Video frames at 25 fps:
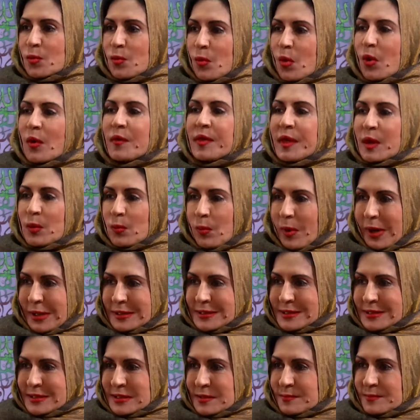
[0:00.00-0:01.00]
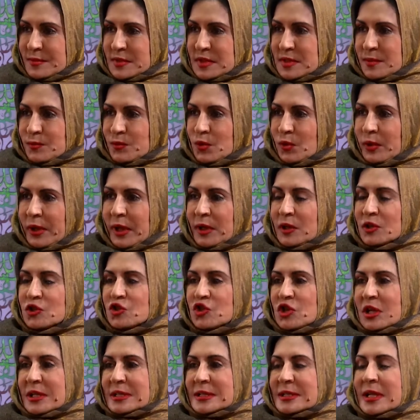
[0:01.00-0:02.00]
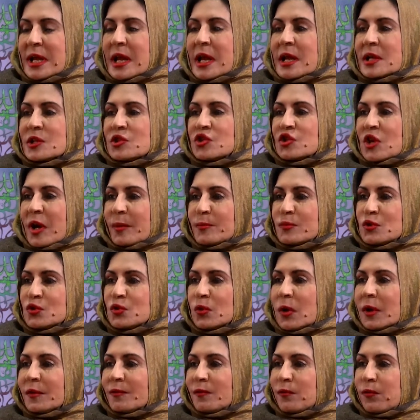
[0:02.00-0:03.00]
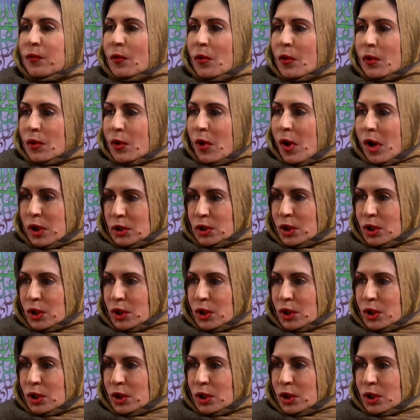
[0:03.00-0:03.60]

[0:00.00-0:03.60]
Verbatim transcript: more than one symptom. You cannot just jump to a foregone